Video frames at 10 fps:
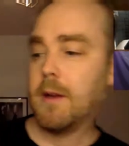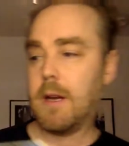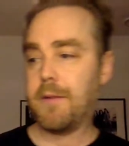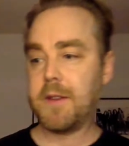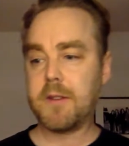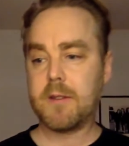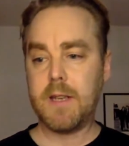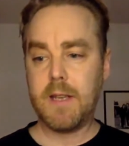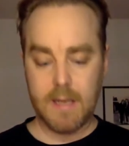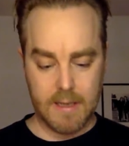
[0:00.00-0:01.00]
And this is
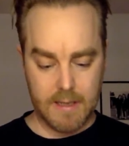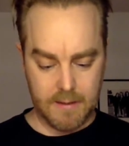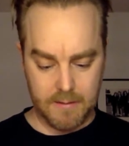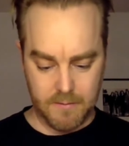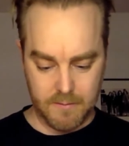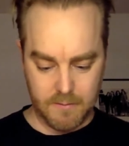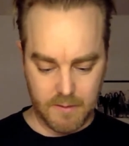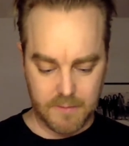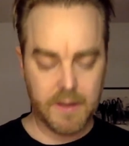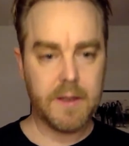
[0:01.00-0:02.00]
I
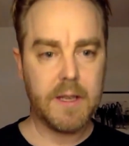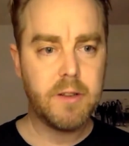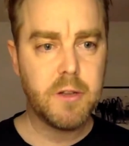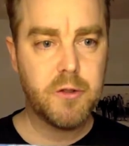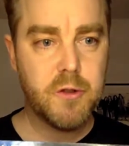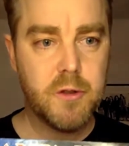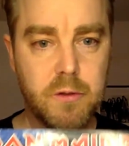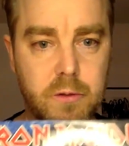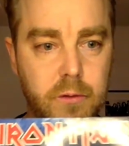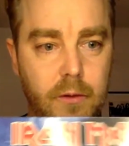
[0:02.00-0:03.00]
think the Dutch
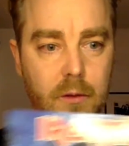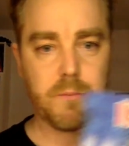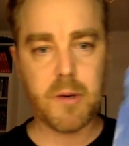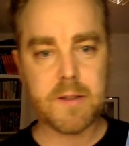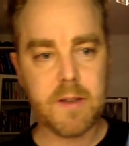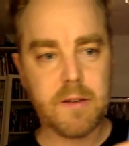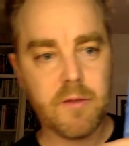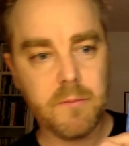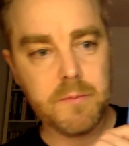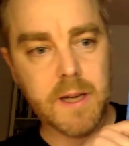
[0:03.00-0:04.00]
pressing
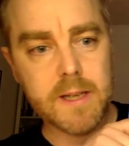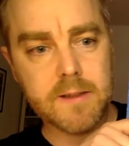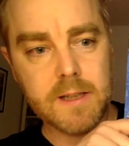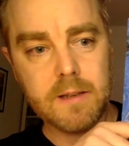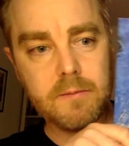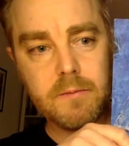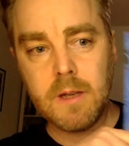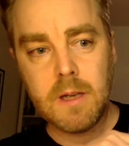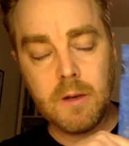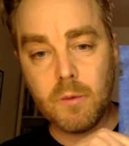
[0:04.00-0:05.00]
from 90,
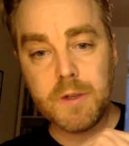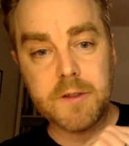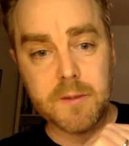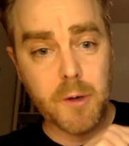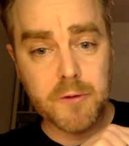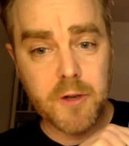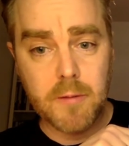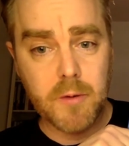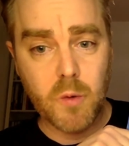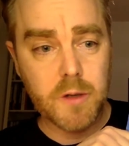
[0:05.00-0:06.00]
which is the most
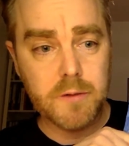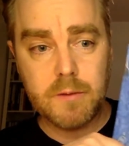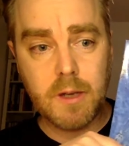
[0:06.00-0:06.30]
common one.